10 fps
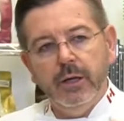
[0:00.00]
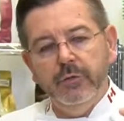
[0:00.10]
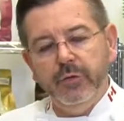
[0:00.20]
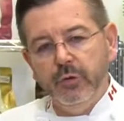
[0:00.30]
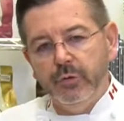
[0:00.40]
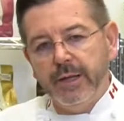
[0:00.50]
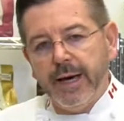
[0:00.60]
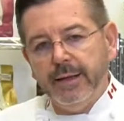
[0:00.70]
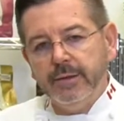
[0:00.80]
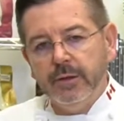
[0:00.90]
If you do
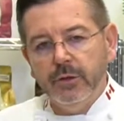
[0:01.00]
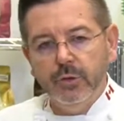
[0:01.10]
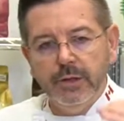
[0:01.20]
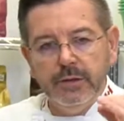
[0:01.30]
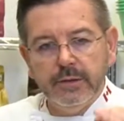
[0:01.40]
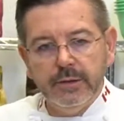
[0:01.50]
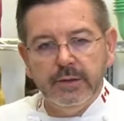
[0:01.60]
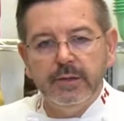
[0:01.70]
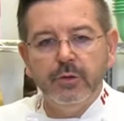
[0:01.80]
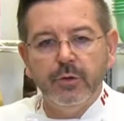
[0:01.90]
that,
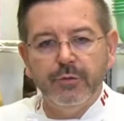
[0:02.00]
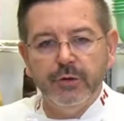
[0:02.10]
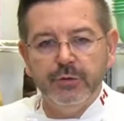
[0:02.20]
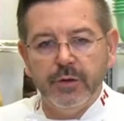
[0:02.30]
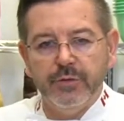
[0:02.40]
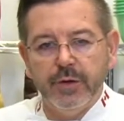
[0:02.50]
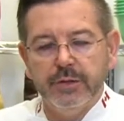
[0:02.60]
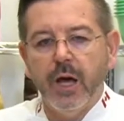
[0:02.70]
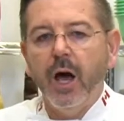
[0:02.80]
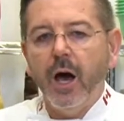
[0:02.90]
this is your first reference.